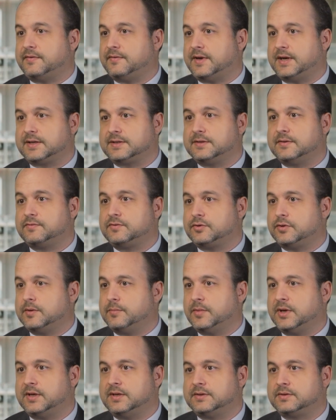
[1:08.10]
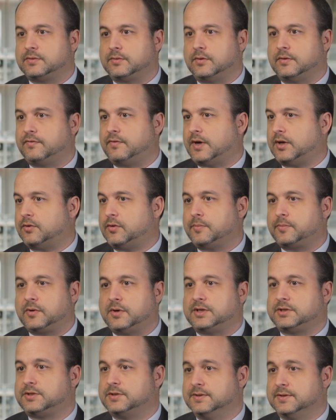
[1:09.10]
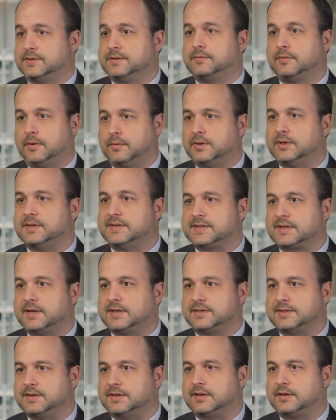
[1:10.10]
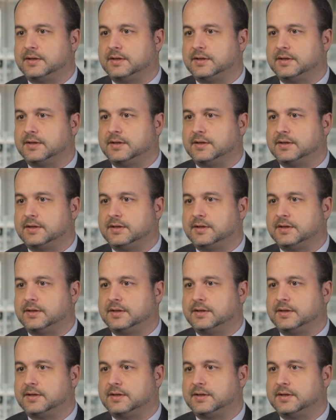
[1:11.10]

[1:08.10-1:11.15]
effects of treatment or follow-up questions to what we discussed in